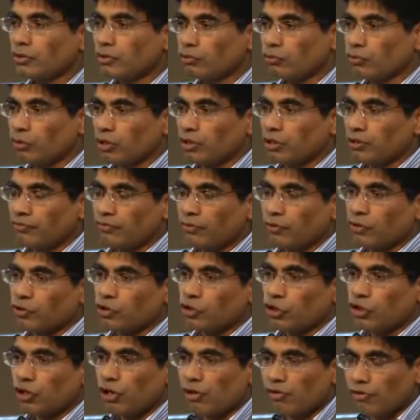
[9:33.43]
word for
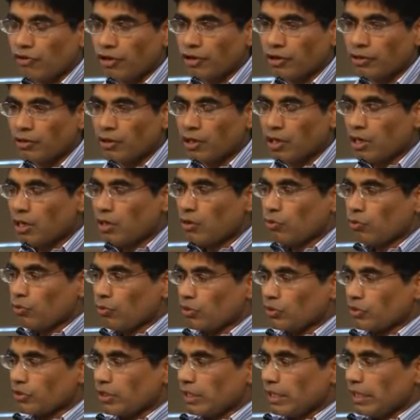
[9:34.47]
children
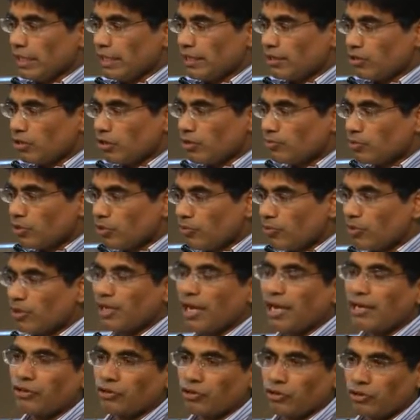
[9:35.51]
was in terms of
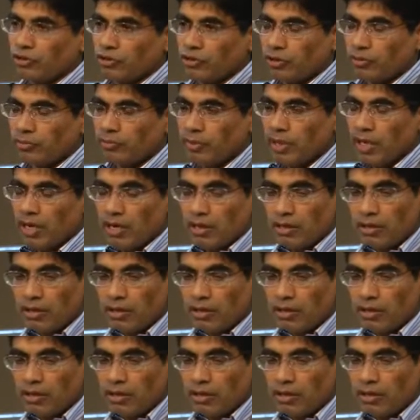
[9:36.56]
relationship.